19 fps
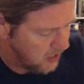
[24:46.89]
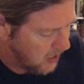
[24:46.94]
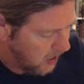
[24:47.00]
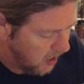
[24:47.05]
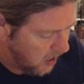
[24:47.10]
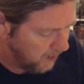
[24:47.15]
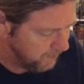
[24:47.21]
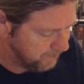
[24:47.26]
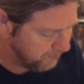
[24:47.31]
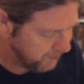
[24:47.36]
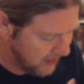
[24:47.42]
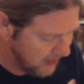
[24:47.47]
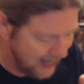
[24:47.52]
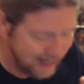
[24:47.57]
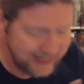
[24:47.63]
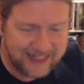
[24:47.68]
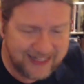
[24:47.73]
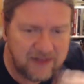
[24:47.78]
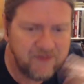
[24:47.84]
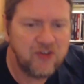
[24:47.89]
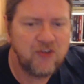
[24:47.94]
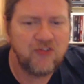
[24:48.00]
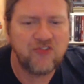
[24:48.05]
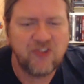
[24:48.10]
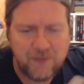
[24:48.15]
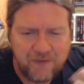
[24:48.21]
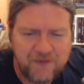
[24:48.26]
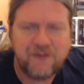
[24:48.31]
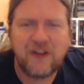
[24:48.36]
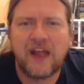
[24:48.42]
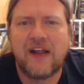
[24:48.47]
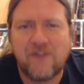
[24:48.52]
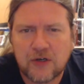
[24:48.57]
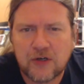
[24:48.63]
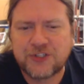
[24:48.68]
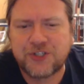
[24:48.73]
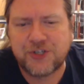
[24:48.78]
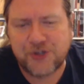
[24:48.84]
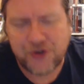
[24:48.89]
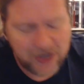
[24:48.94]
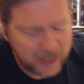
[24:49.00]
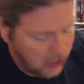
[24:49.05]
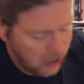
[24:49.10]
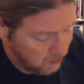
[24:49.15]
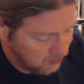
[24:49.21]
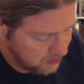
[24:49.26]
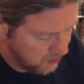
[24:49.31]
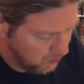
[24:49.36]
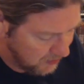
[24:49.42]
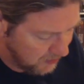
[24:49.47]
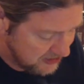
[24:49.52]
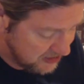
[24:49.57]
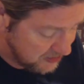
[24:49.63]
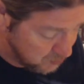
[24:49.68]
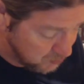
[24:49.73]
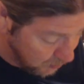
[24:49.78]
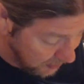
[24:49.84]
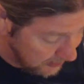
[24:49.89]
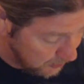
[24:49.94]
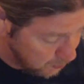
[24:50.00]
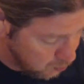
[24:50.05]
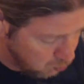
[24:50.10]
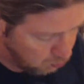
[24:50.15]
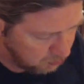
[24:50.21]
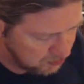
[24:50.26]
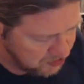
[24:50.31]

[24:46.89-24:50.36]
and give you some flavor to your character, which is really cool.